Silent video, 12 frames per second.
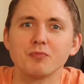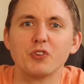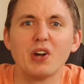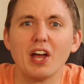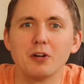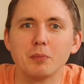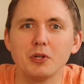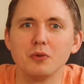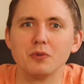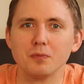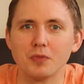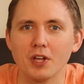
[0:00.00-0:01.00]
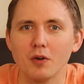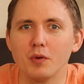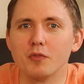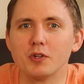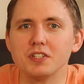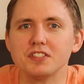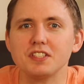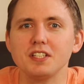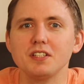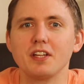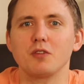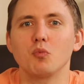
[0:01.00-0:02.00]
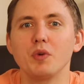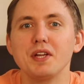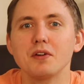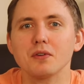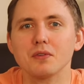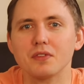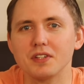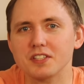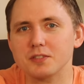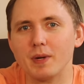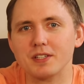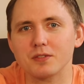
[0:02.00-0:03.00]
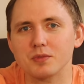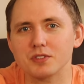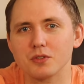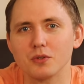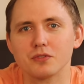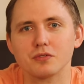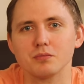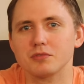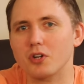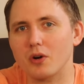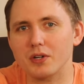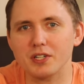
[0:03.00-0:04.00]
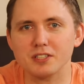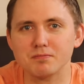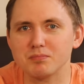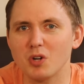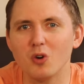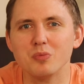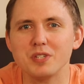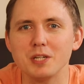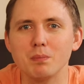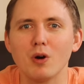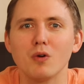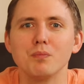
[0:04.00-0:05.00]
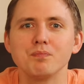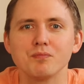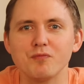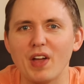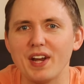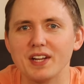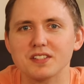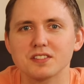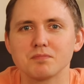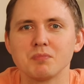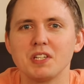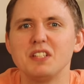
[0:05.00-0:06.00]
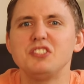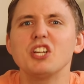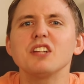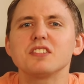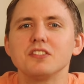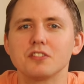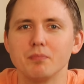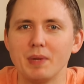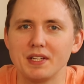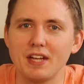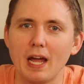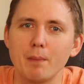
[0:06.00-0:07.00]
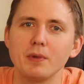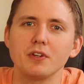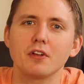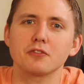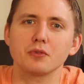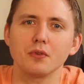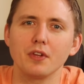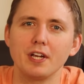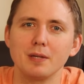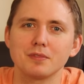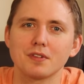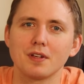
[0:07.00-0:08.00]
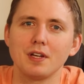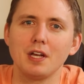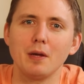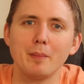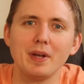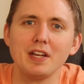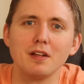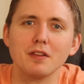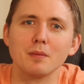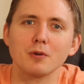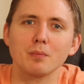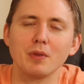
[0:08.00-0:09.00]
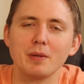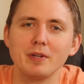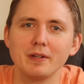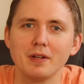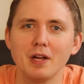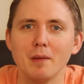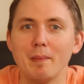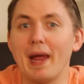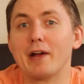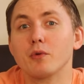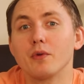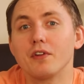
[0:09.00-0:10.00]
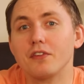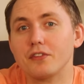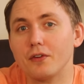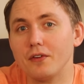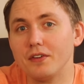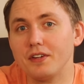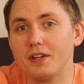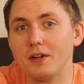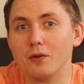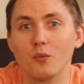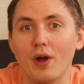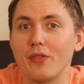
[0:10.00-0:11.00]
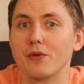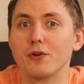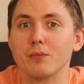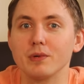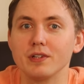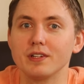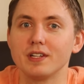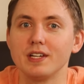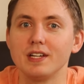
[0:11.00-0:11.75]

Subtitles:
they're not immune. We've already seen weaker than expected results from Target, Home Depot, FedEx, and dozens of mid-cap industrial names. Many of them are blaming macro uncertainty or weather, but